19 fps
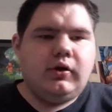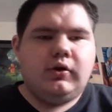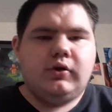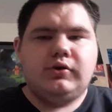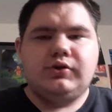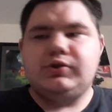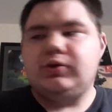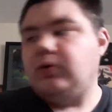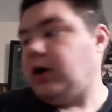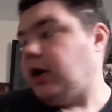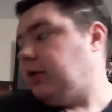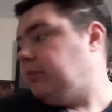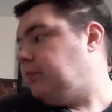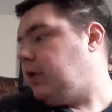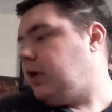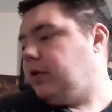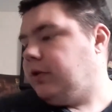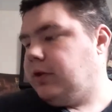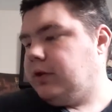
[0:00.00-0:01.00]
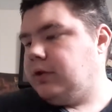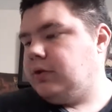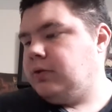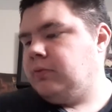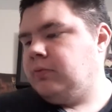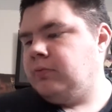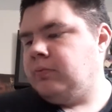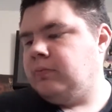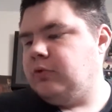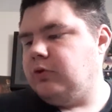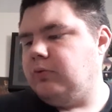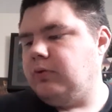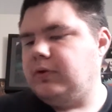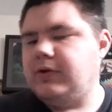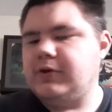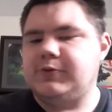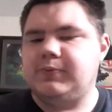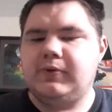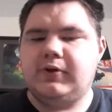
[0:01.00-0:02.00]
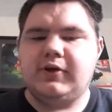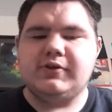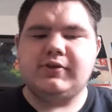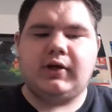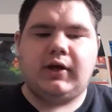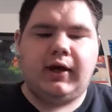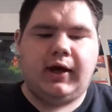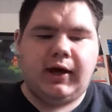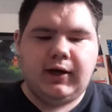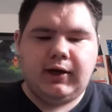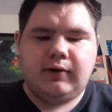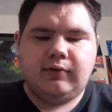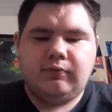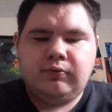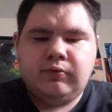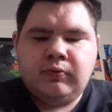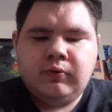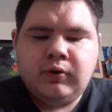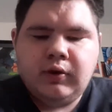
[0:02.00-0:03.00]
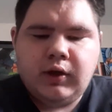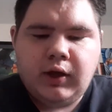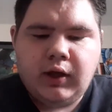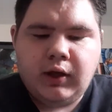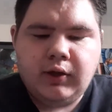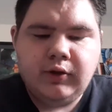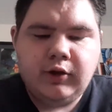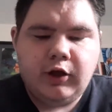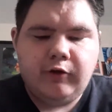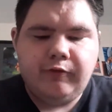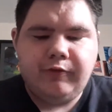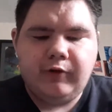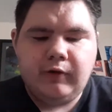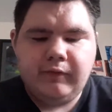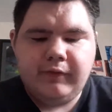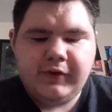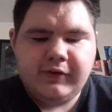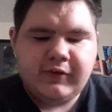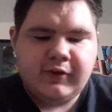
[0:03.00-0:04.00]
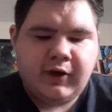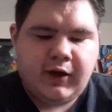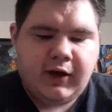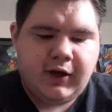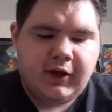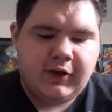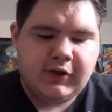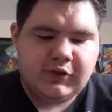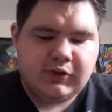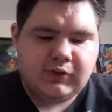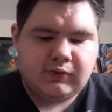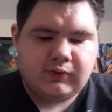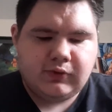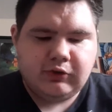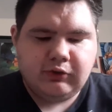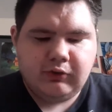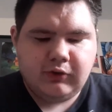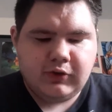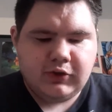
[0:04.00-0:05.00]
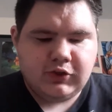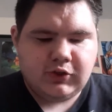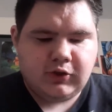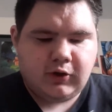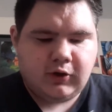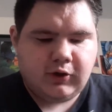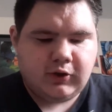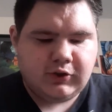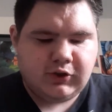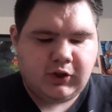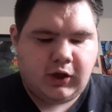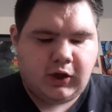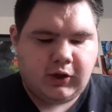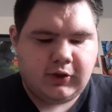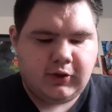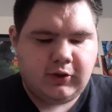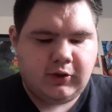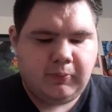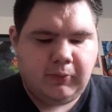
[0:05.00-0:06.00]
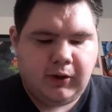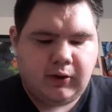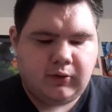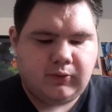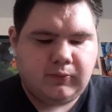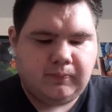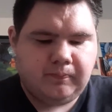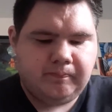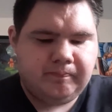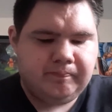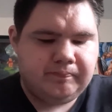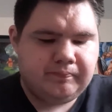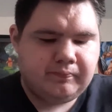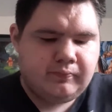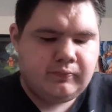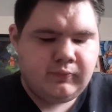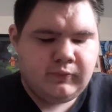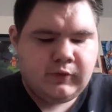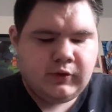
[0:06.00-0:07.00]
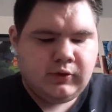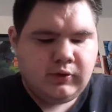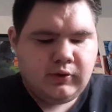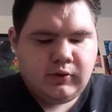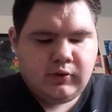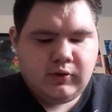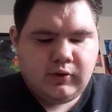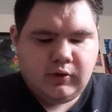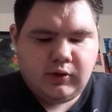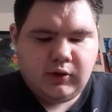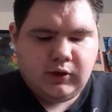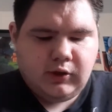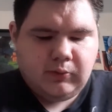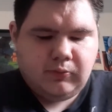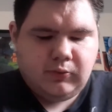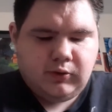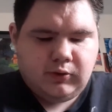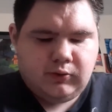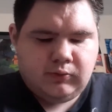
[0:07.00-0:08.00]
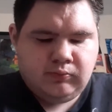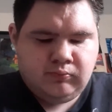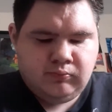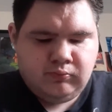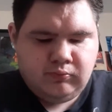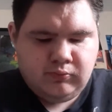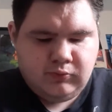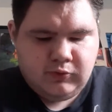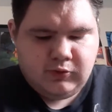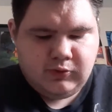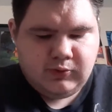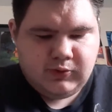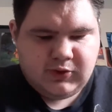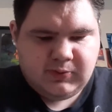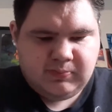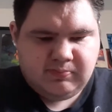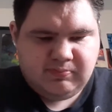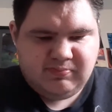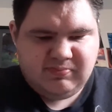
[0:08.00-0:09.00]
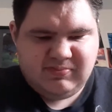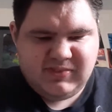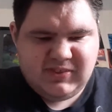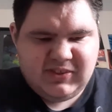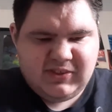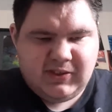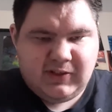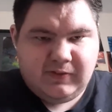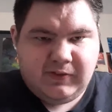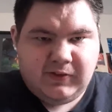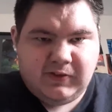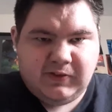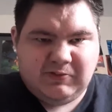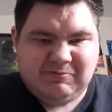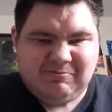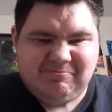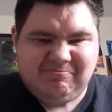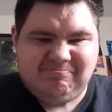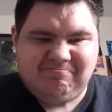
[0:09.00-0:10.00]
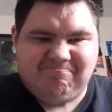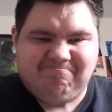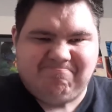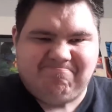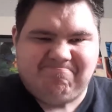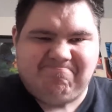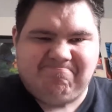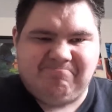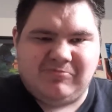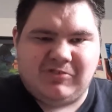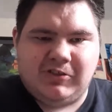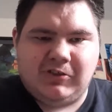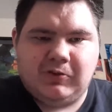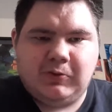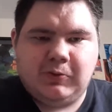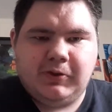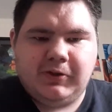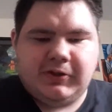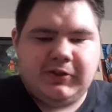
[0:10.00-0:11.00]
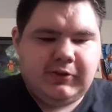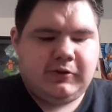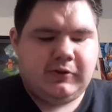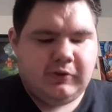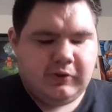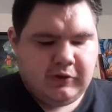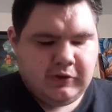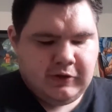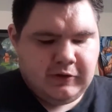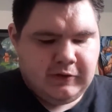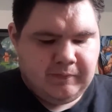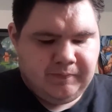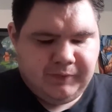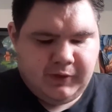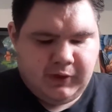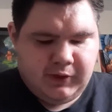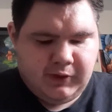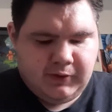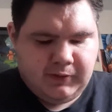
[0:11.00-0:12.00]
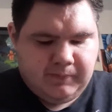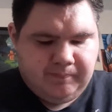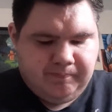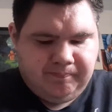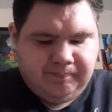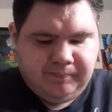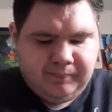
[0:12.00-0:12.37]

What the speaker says: So I mainly am doing this because I have enough of these guys to really start talking about them. I'm gonna do some stuff here real quick. I